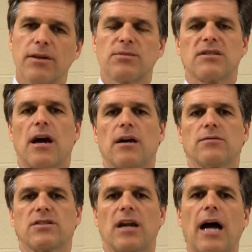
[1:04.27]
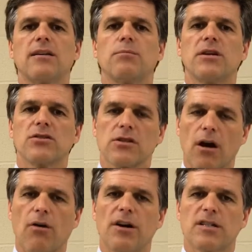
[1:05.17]
in themselves, not to be
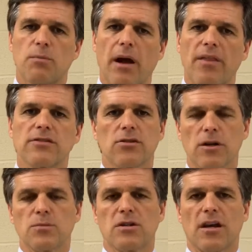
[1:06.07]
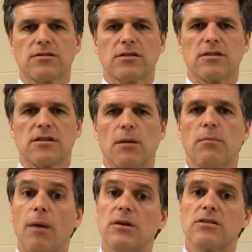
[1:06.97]
discouraged by the circumstances
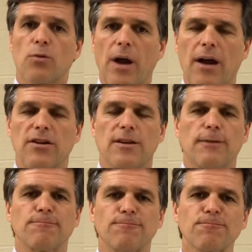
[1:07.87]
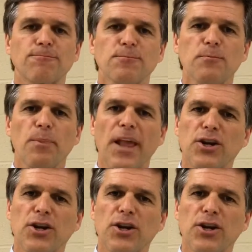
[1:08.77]
that may be surrounding them.